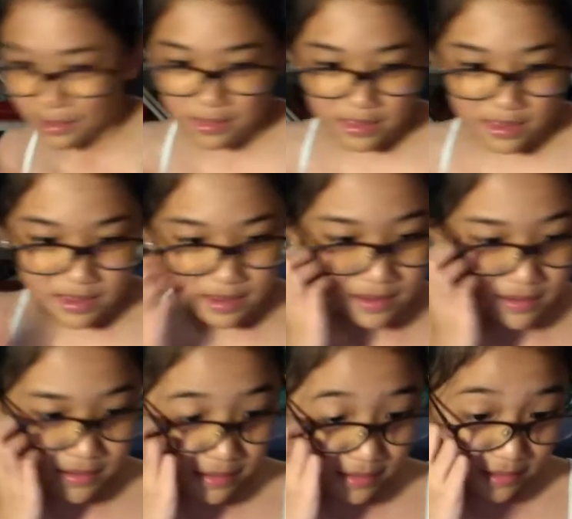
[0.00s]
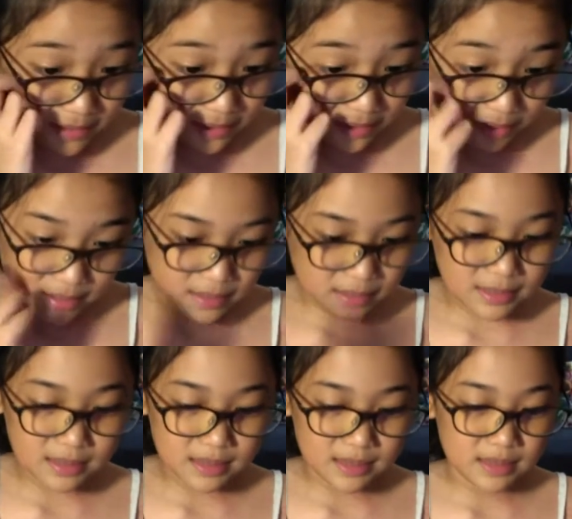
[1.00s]
think
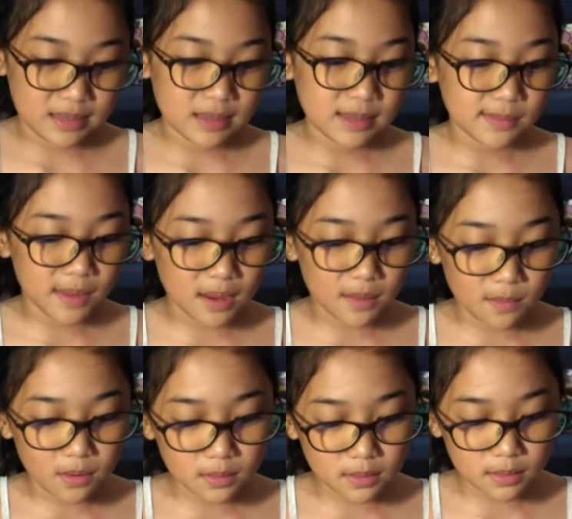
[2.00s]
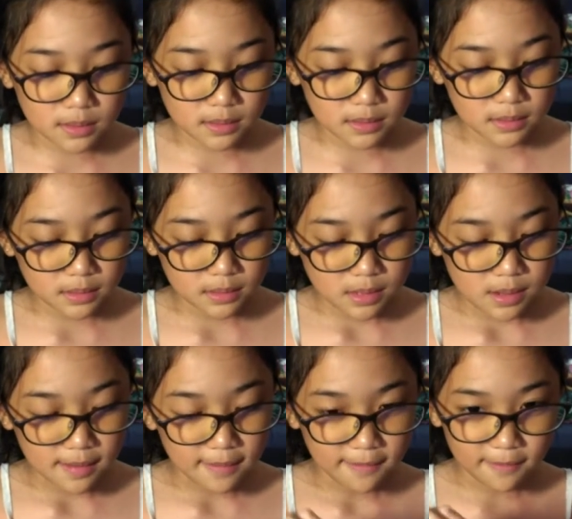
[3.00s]
this is my most
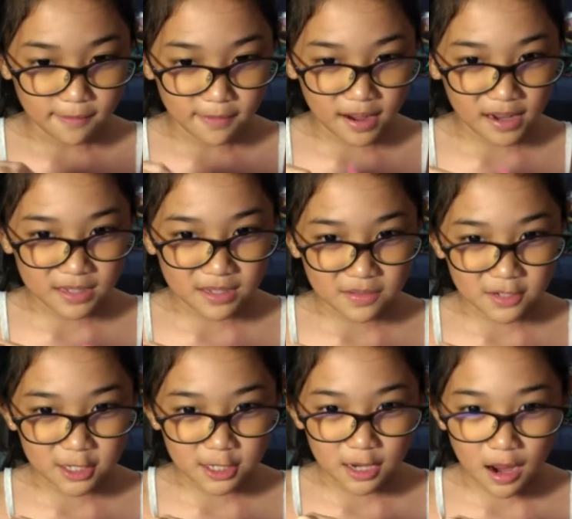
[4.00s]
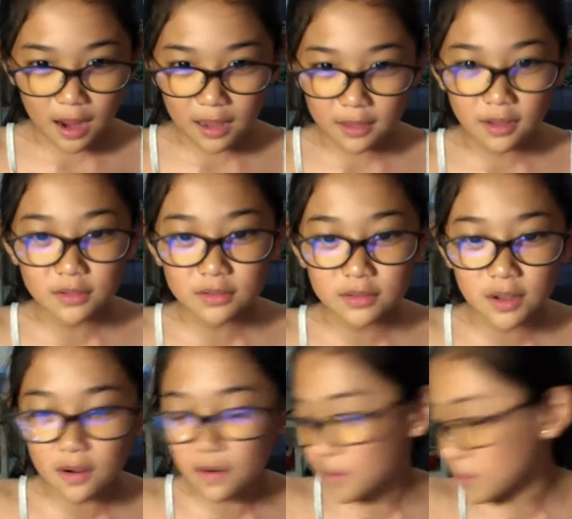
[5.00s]
rare squishy. I don't know